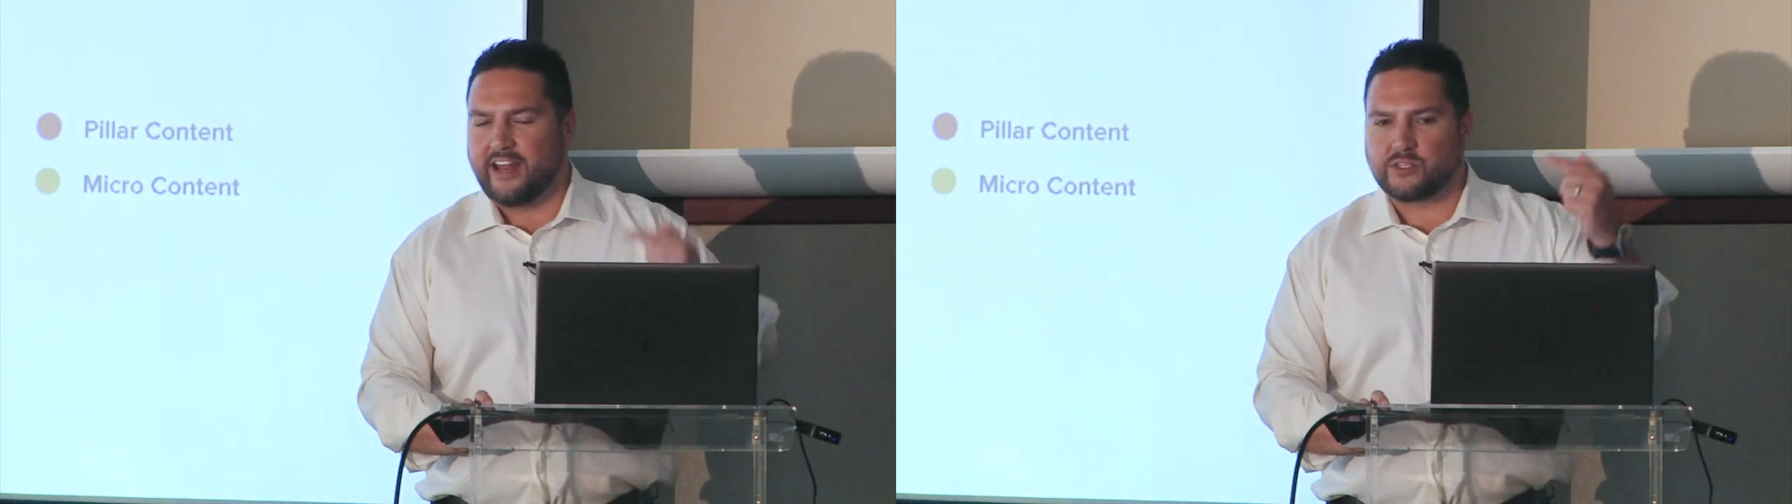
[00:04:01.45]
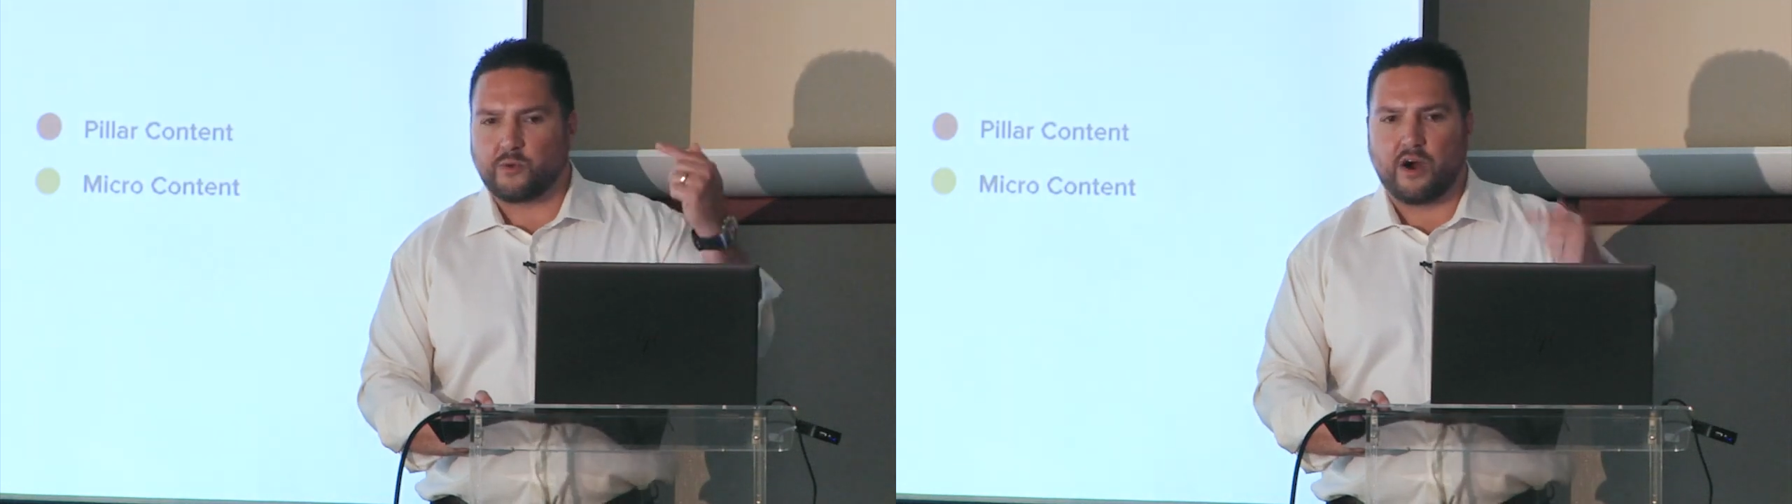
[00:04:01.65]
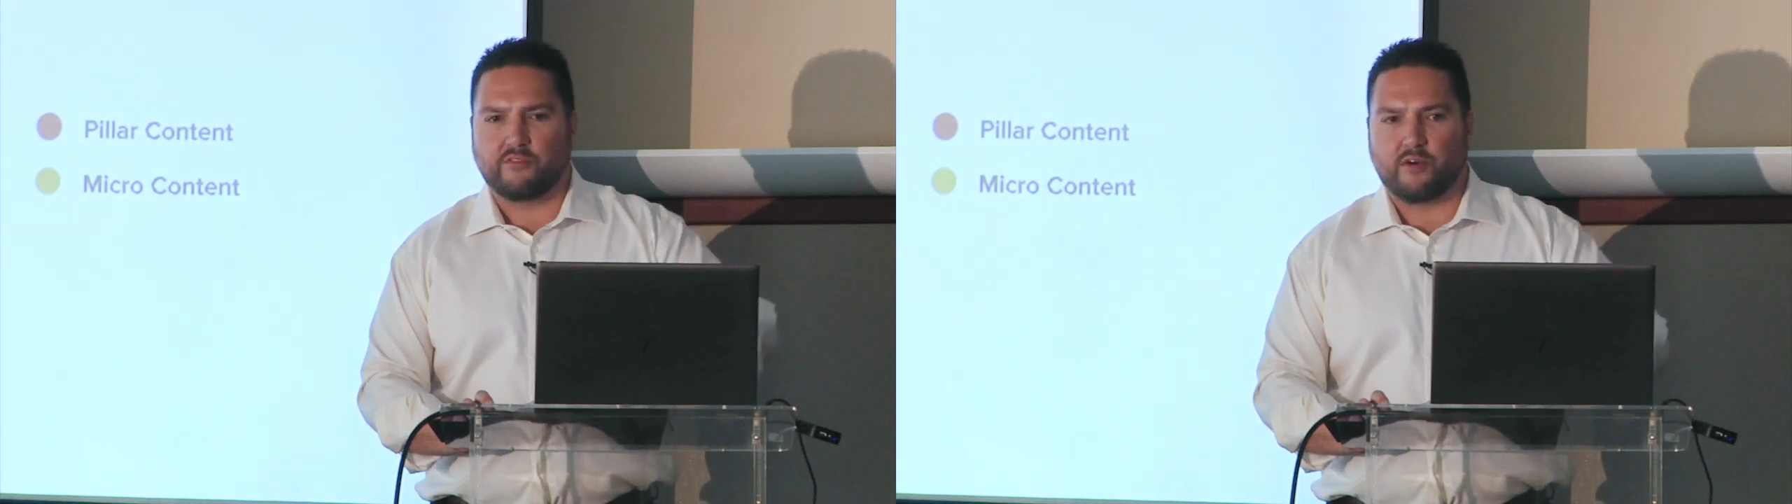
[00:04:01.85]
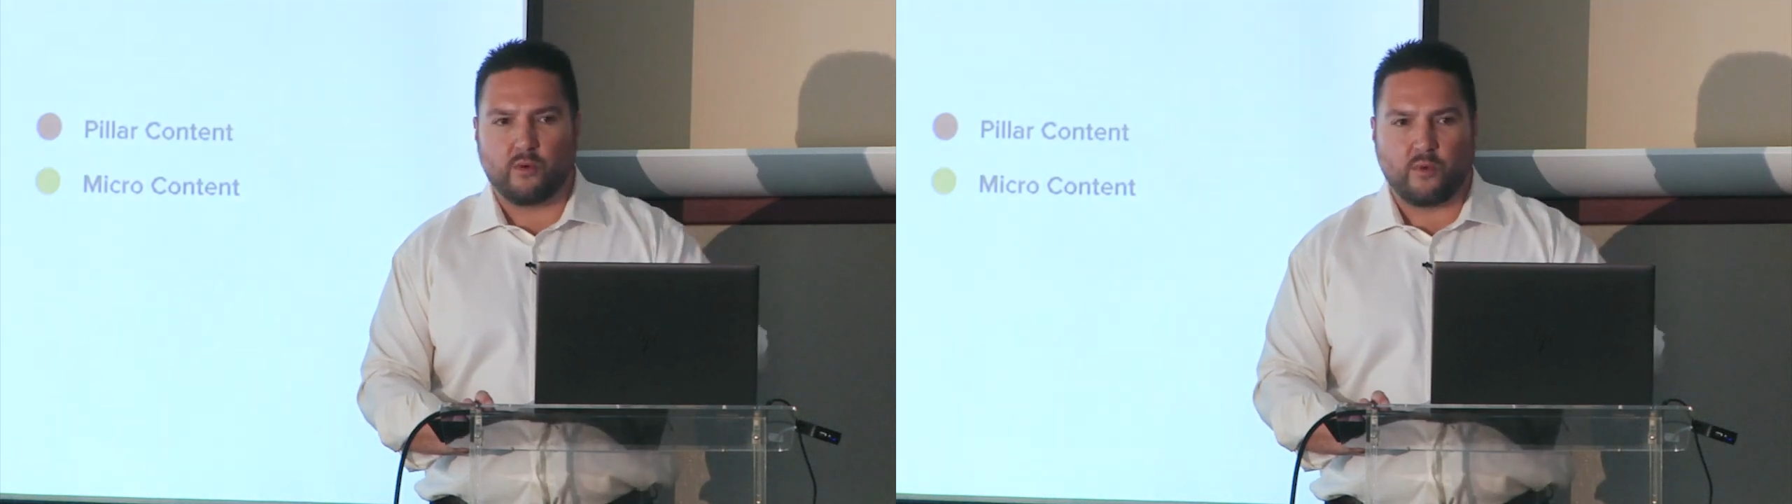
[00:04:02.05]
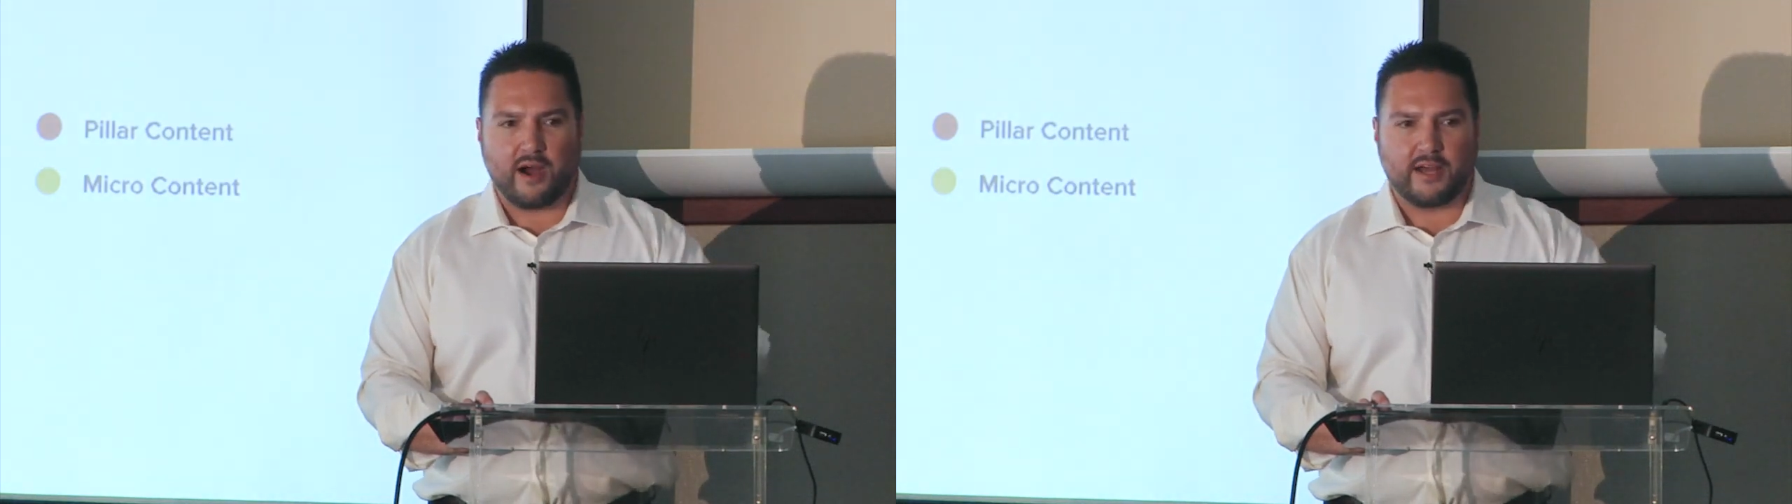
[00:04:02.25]
at
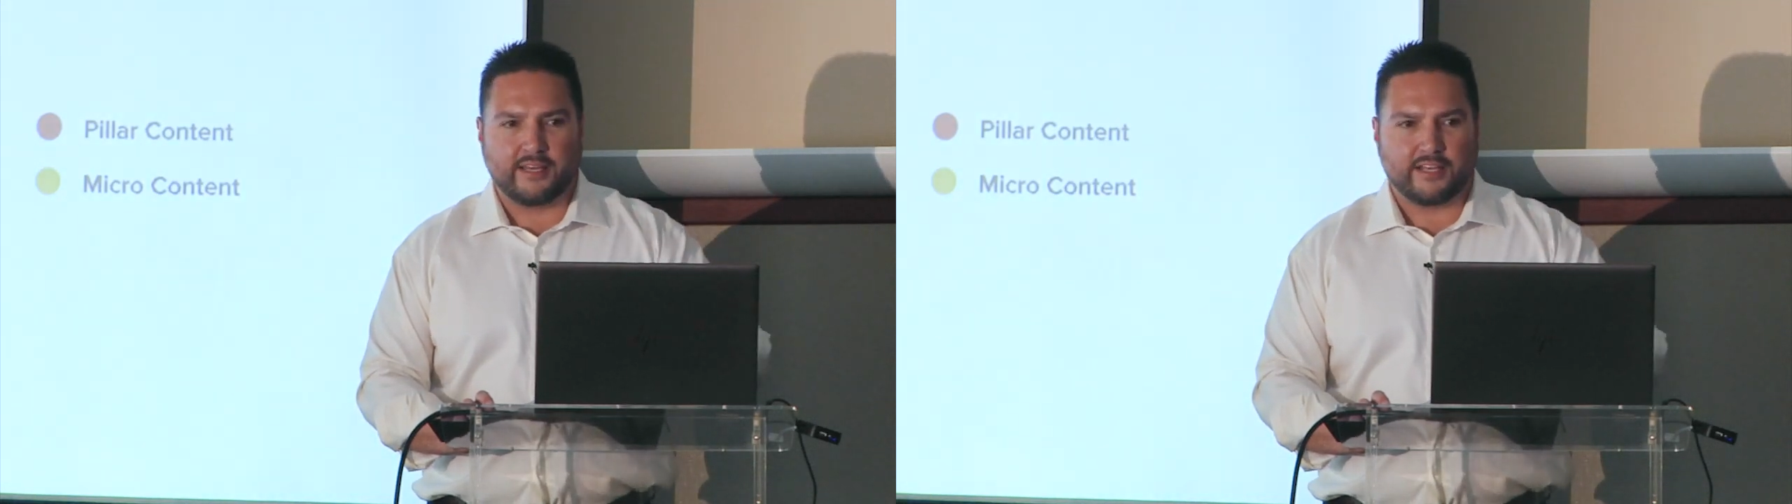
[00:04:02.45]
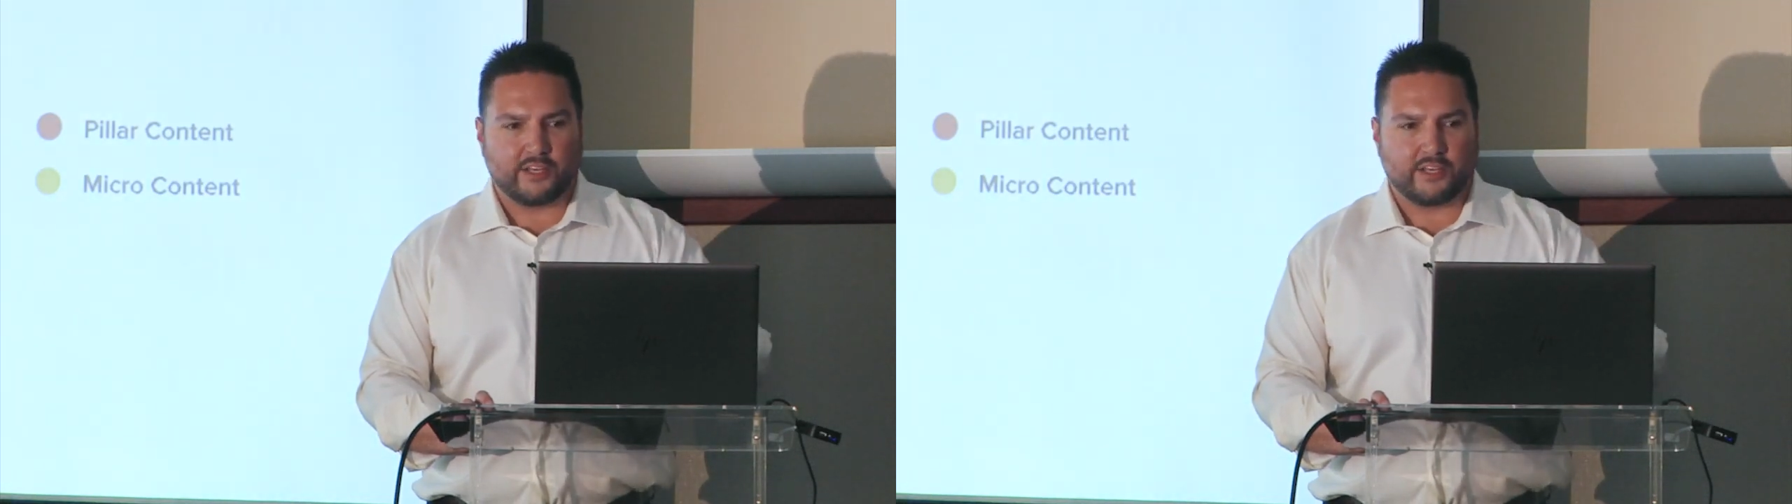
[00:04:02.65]
12:01,